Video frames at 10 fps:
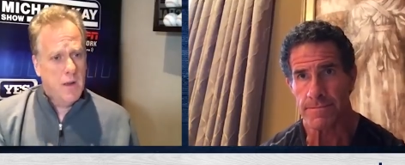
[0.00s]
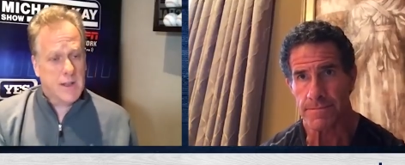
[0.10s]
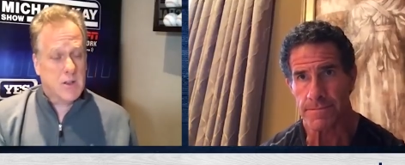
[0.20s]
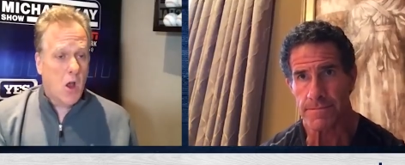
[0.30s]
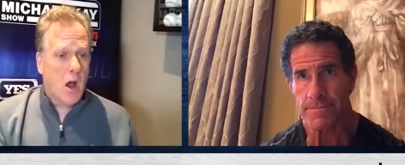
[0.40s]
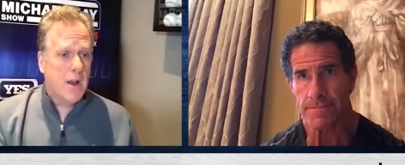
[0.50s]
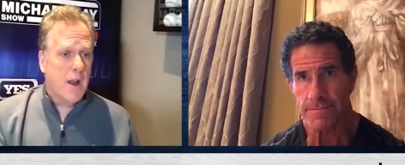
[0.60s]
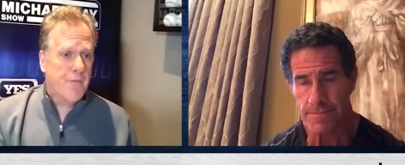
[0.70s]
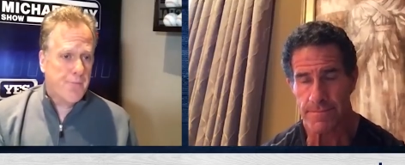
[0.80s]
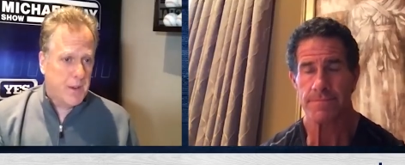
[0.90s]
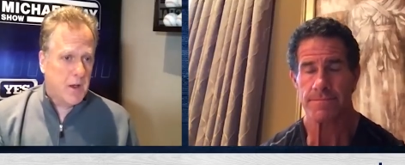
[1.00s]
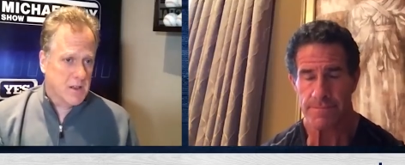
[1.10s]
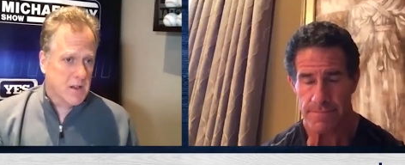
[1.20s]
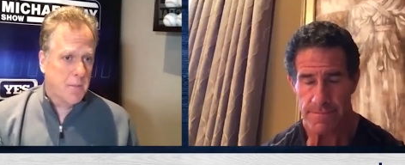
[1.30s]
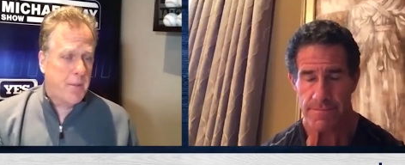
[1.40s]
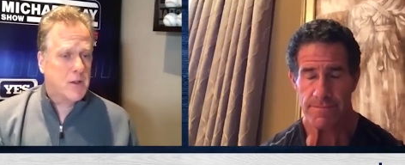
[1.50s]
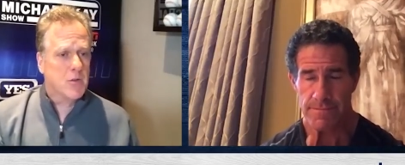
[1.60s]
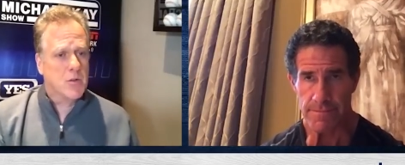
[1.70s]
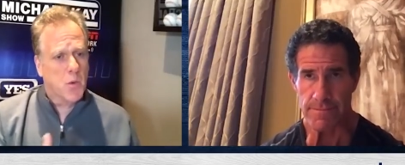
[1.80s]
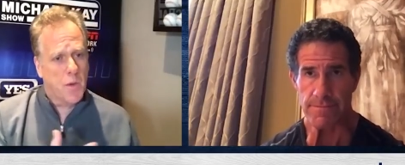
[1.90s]
Speaker 1: It's long enough because of the
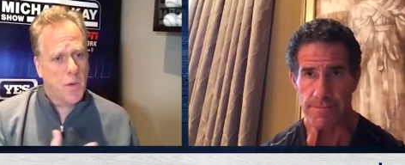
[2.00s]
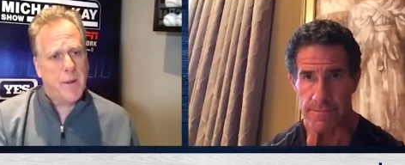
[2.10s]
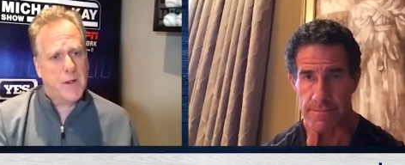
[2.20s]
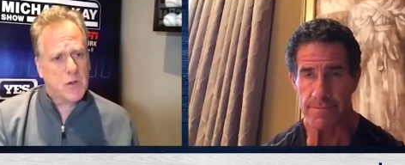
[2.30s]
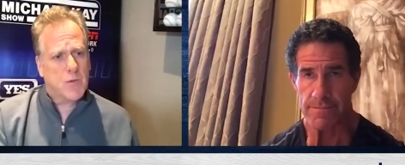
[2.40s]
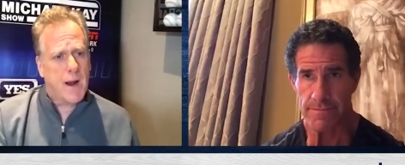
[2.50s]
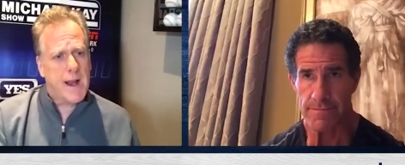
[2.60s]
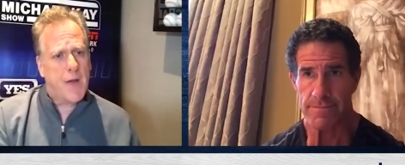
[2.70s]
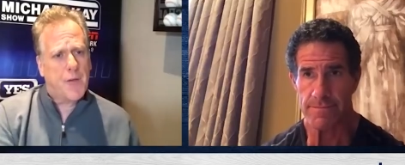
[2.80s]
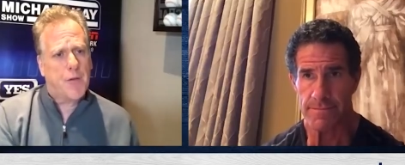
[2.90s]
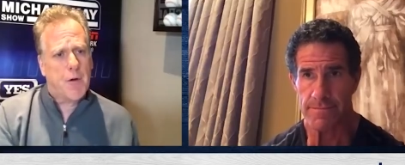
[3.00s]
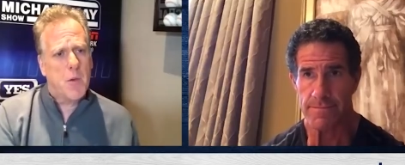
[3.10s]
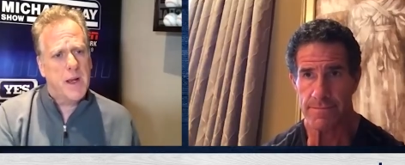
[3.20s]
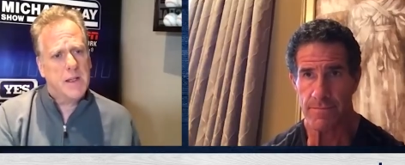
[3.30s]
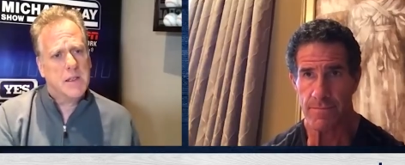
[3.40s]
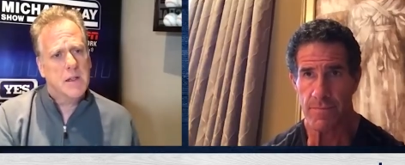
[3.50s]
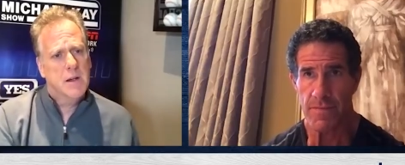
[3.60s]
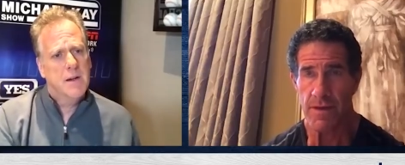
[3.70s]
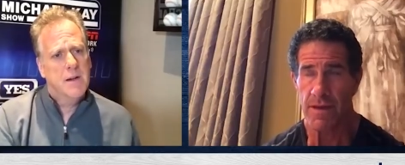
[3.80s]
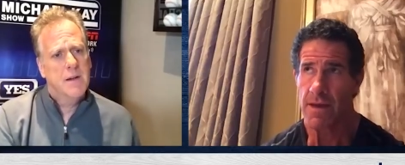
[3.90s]
pitchers. Were the pitchers ready after three weeks?
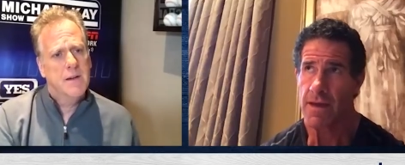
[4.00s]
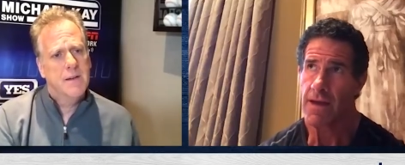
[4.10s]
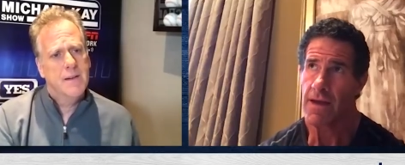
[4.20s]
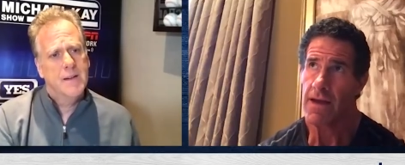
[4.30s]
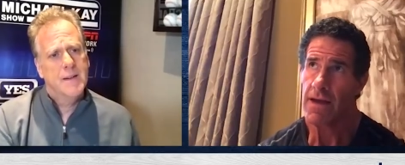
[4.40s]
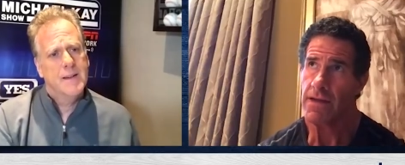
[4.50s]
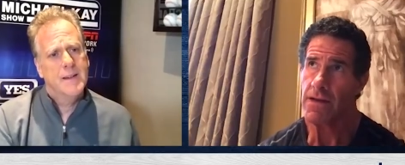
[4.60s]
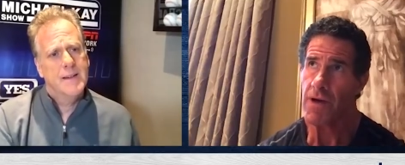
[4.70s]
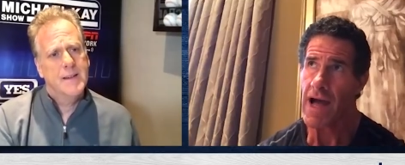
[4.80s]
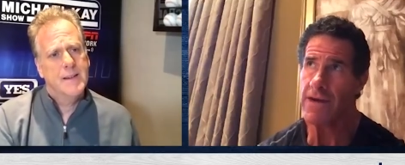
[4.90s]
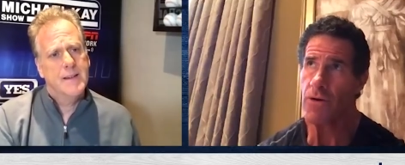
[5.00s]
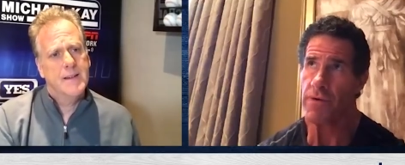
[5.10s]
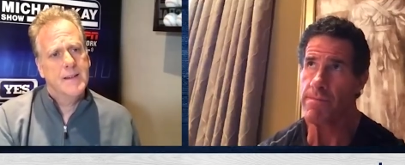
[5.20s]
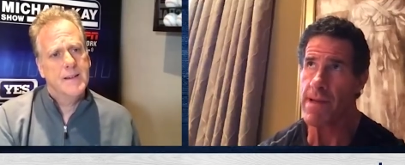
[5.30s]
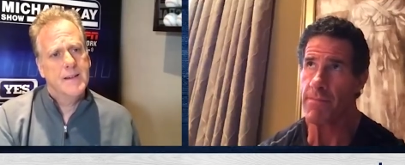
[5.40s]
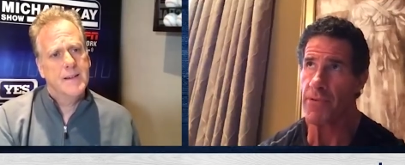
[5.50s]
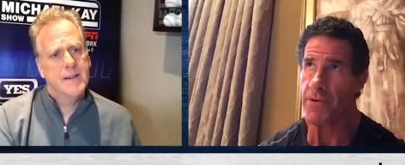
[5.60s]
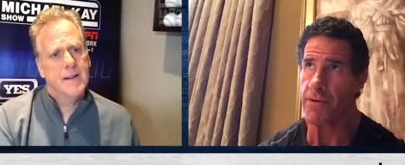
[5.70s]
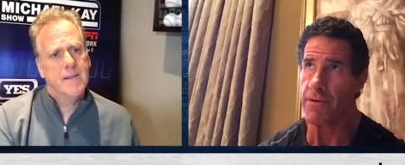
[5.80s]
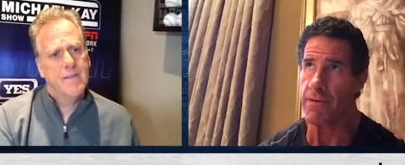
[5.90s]
you know, I don't
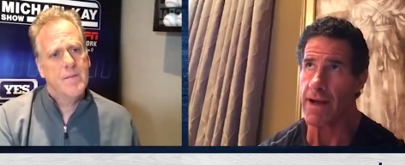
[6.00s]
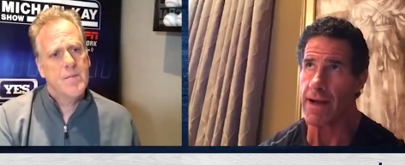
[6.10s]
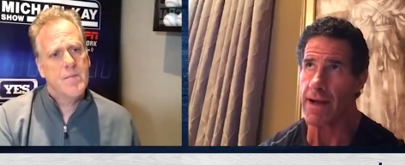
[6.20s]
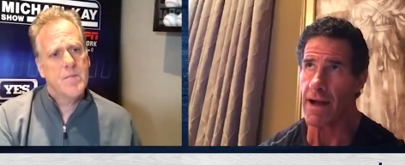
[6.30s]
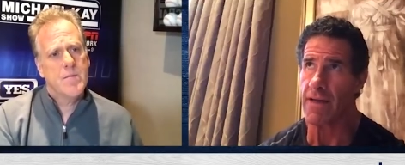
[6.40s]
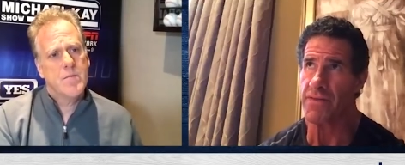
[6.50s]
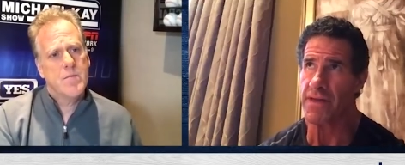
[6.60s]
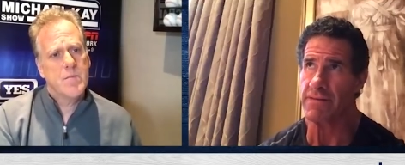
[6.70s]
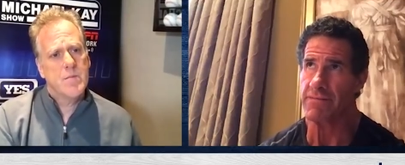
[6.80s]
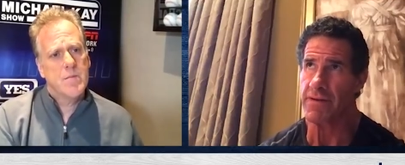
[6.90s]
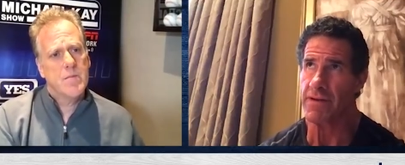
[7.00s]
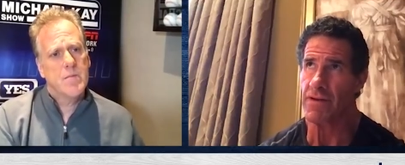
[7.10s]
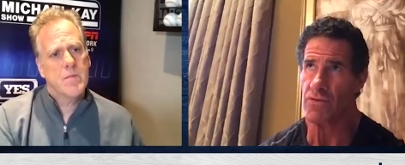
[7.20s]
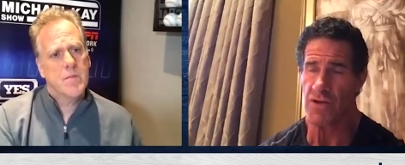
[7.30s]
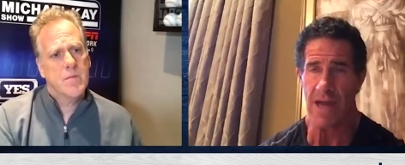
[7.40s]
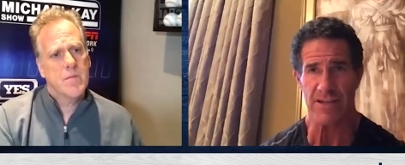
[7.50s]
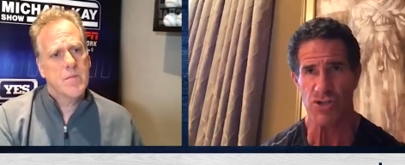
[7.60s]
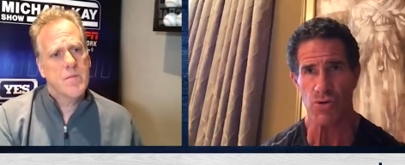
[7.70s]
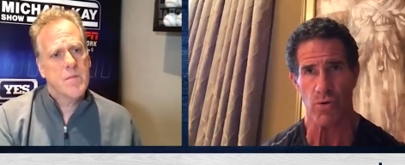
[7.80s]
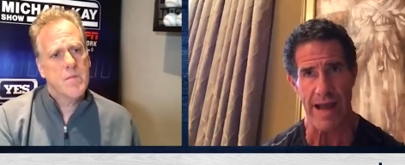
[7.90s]
remember
Speaker 2: uh, other than you know you had
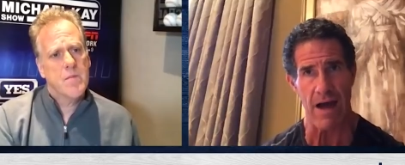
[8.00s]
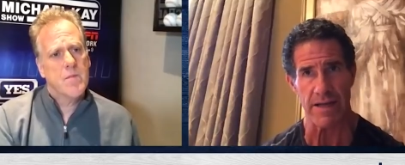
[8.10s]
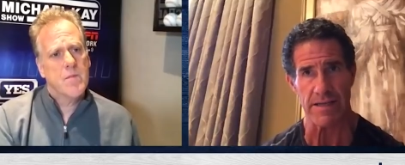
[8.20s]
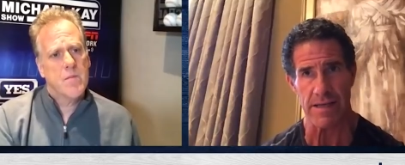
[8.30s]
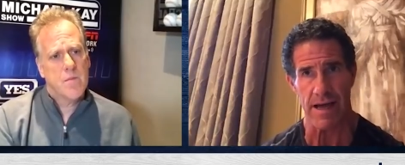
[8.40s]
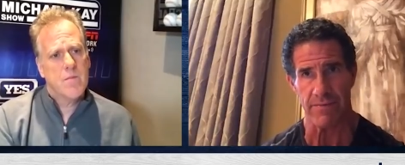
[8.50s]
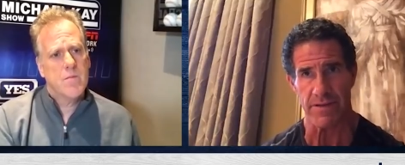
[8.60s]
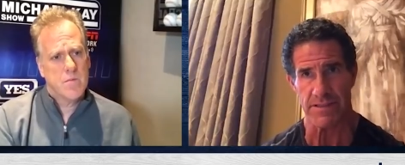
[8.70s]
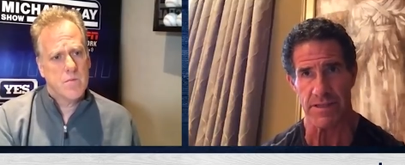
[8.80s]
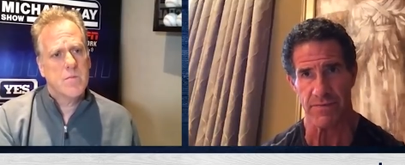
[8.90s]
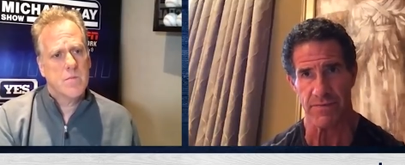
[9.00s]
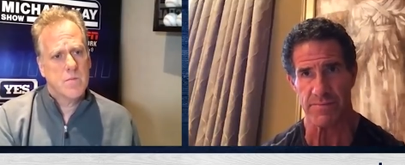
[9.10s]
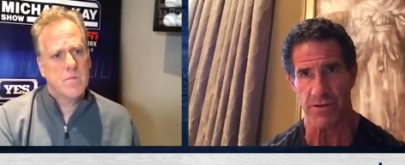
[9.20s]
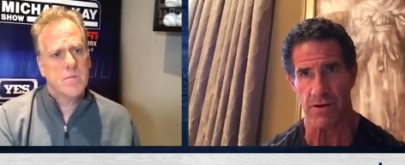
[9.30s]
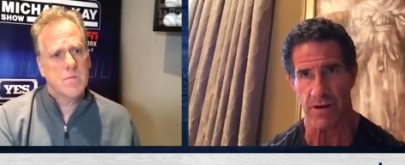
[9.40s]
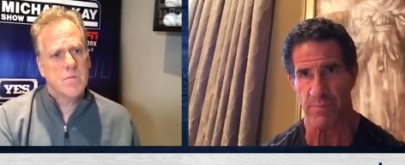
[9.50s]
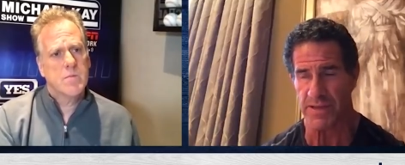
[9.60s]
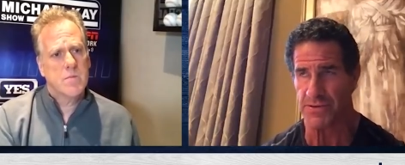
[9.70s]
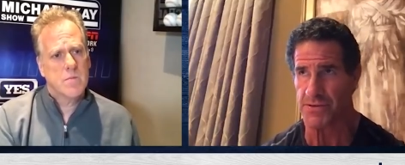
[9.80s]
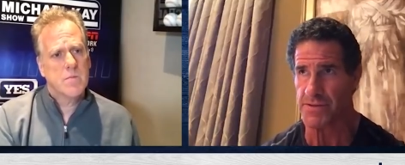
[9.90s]
short outings, obviously, from starting
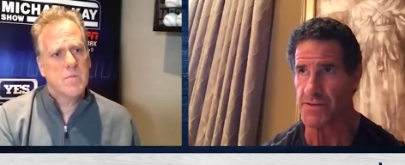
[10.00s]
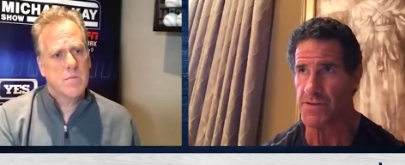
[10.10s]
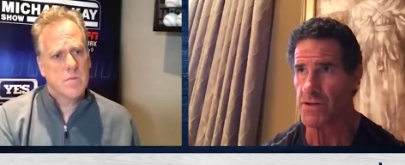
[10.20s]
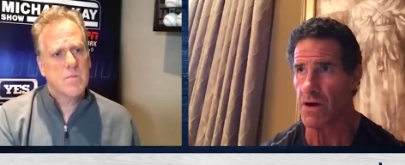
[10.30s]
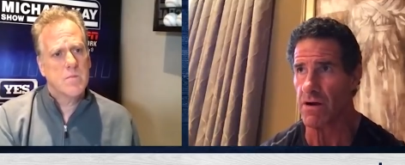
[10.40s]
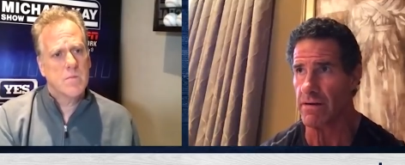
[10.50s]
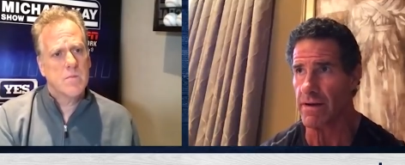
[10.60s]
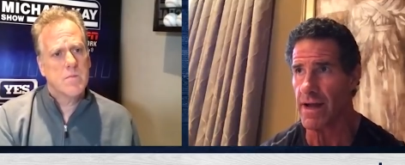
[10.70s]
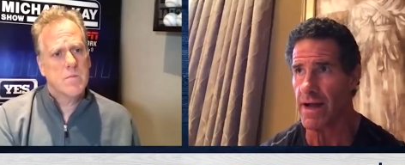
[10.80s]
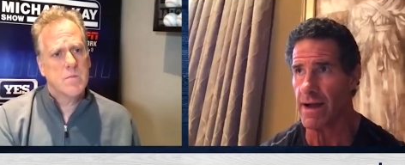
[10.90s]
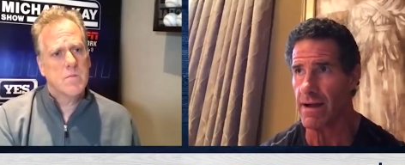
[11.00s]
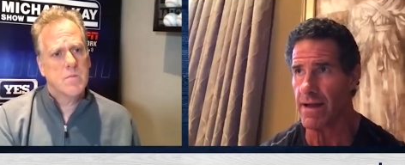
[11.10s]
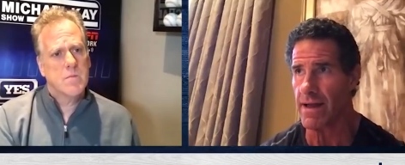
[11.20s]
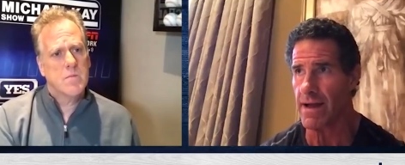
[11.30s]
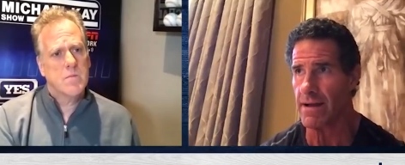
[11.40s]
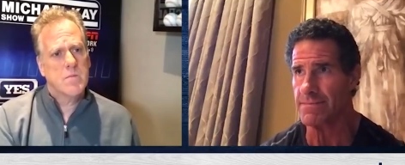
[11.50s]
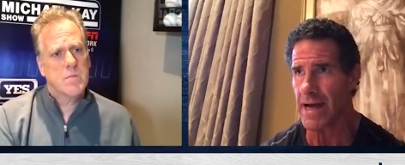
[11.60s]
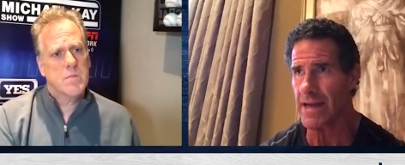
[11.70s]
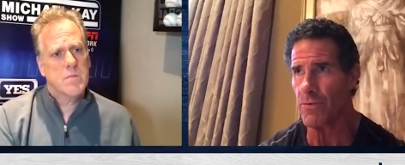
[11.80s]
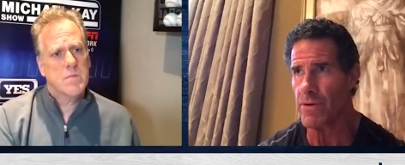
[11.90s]
pitchers to start. Uh, uh I don't